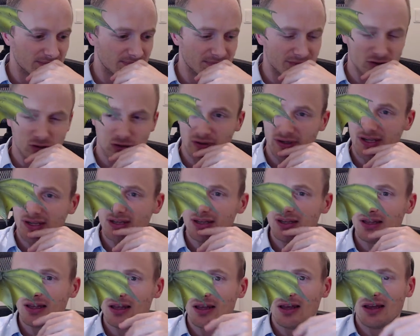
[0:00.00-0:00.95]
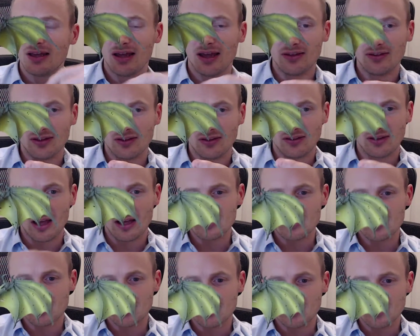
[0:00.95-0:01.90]
green, and then as
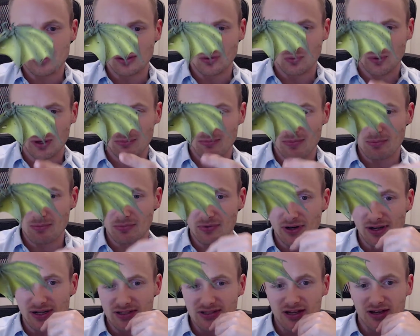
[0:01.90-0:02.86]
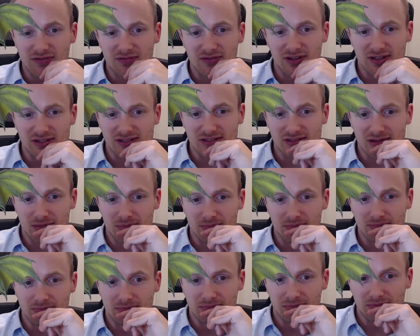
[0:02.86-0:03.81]
you can see in the wing membranes, I've done
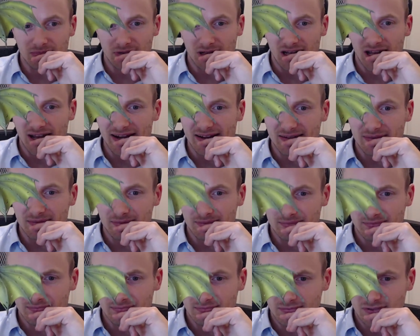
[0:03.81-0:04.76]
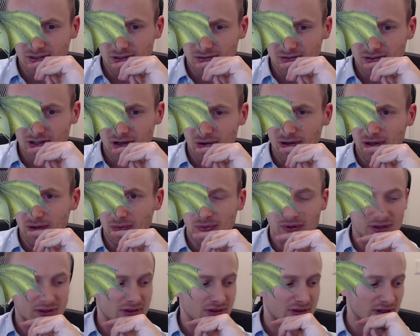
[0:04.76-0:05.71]
some light sort of coating
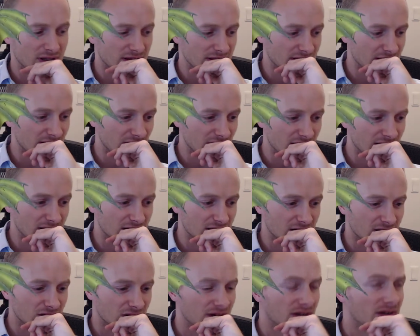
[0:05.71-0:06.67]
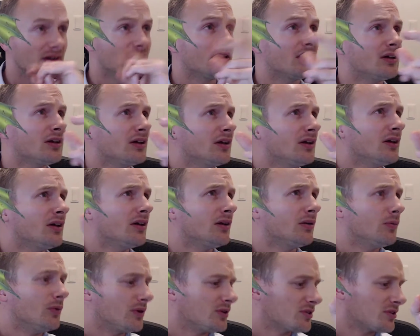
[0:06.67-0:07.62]
with a lighter green,
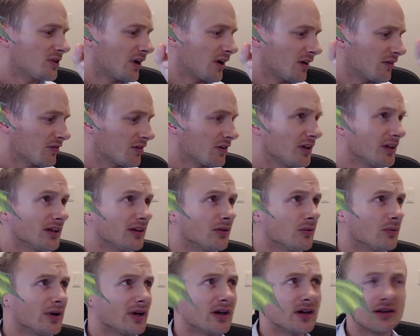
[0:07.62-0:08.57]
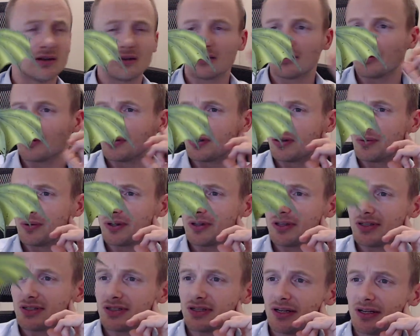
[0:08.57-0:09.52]
which I have cleaned away. Don't know what it
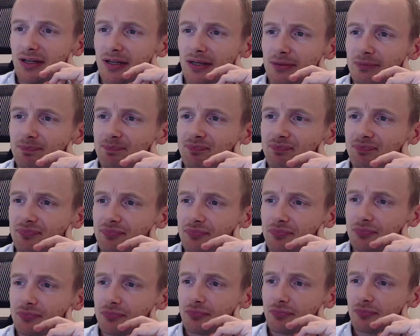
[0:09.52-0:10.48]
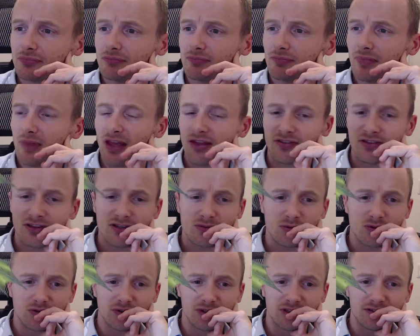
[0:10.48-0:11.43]
is. This
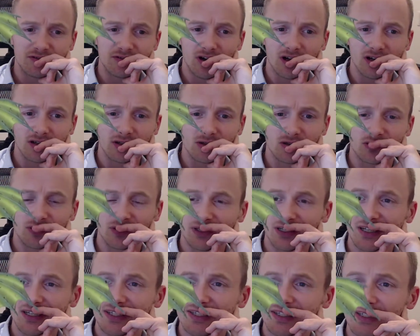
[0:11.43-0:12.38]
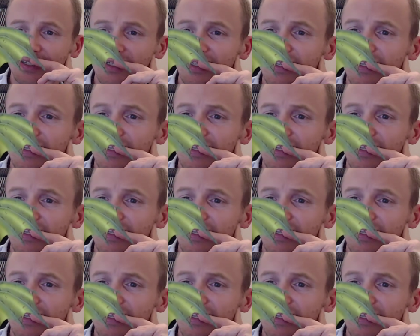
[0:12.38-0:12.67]
was really fun. This is really easy.